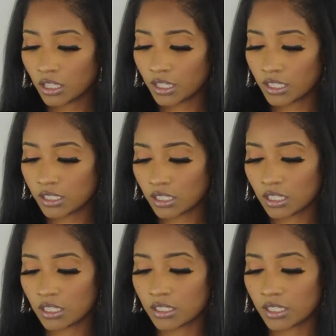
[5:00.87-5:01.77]
This
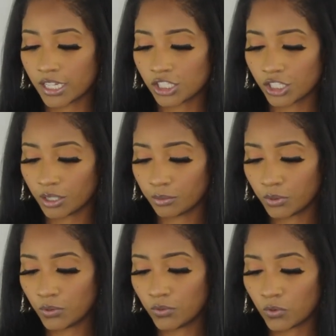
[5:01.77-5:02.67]
is a
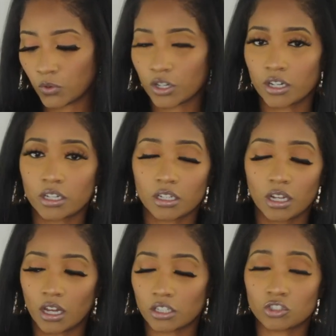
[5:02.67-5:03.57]
shampoo for
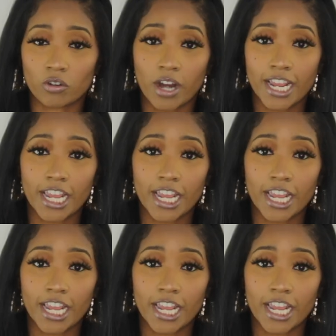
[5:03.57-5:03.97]
dry